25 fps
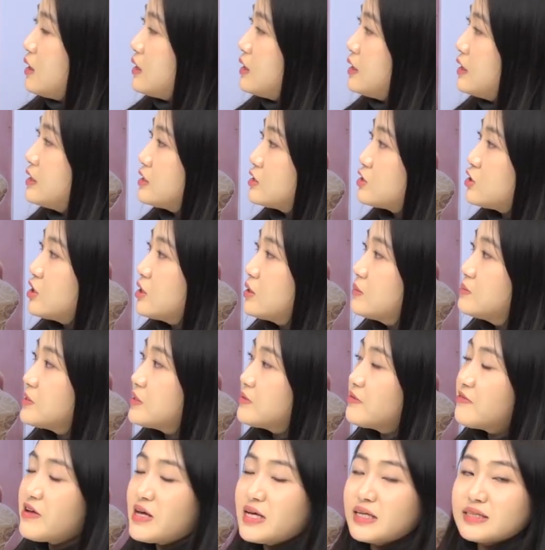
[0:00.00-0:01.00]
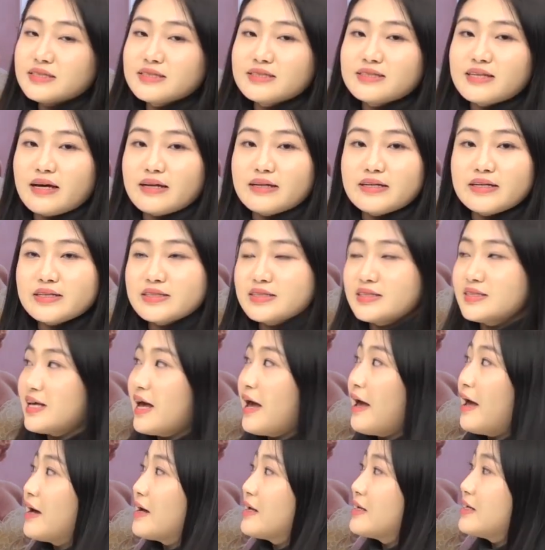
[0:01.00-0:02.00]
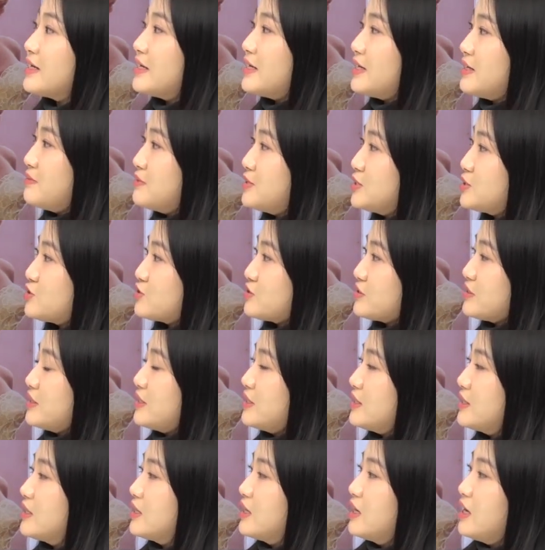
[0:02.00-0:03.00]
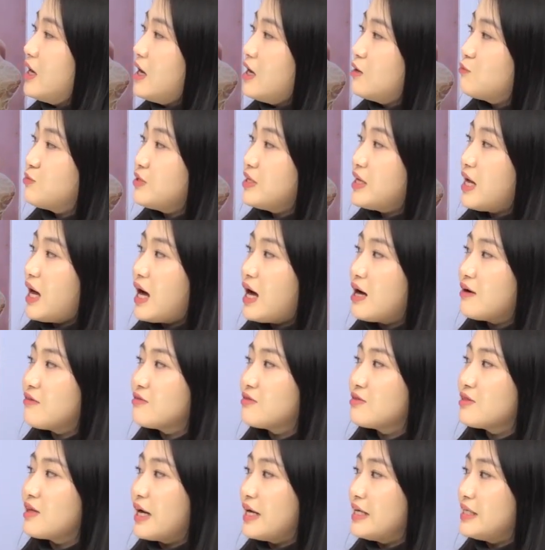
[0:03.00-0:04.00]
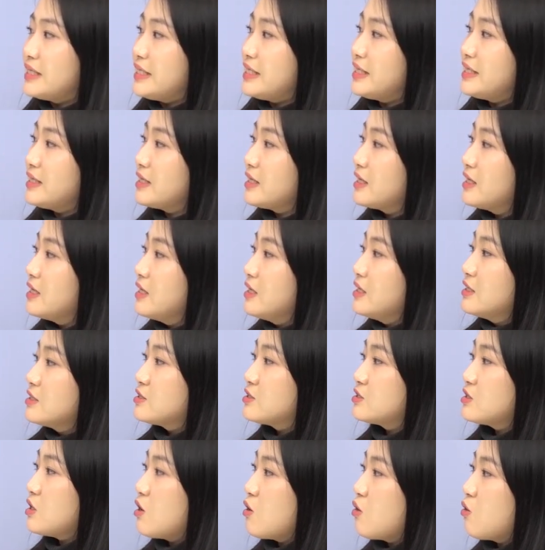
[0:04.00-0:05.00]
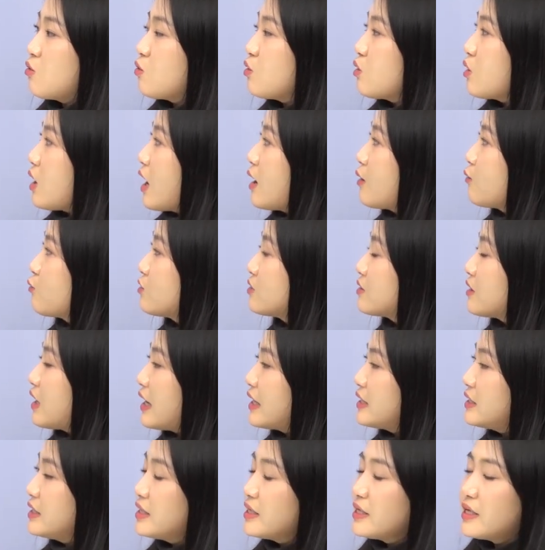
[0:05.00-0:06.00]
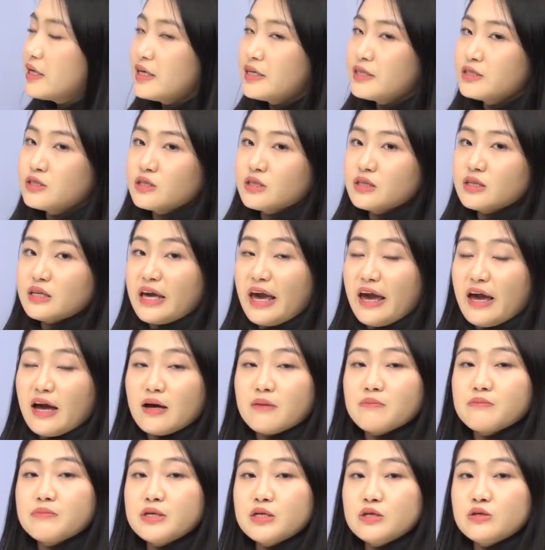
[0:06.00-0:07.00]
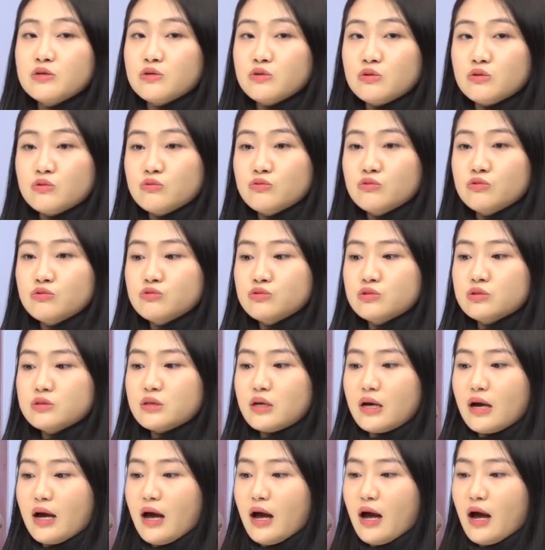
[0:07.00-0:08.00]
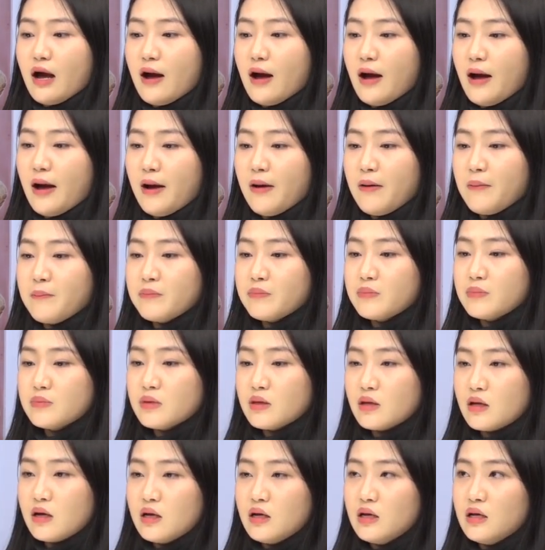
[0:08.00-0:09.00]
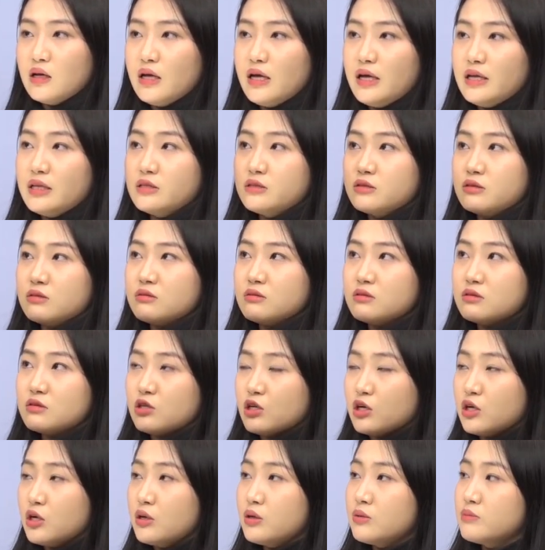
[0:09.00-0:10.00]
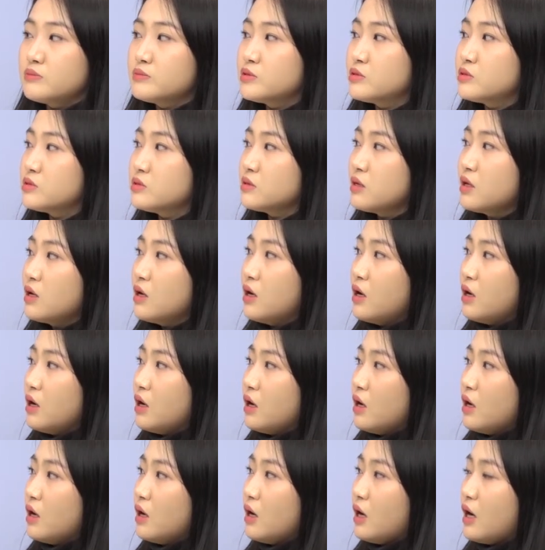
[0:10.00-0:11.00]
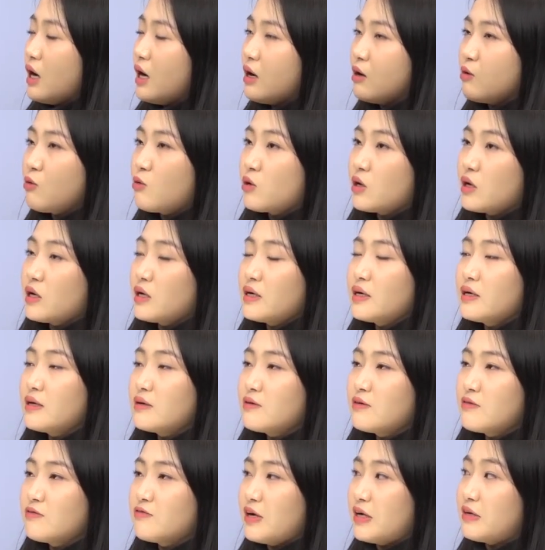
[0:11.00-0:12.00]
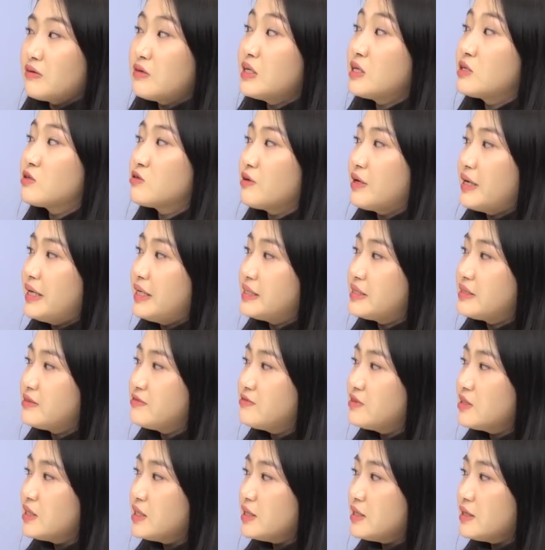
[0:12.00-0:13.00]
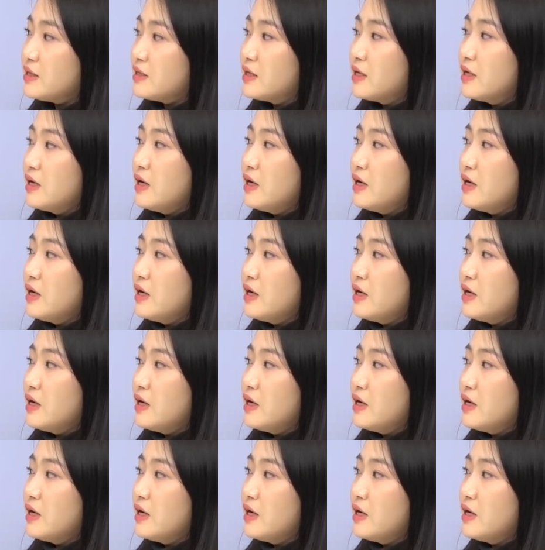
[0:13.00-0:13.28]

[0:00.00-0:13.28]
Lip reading: In terms of aesthetics and imagery, we have lighting. So lighting can be used in terms or very creatively.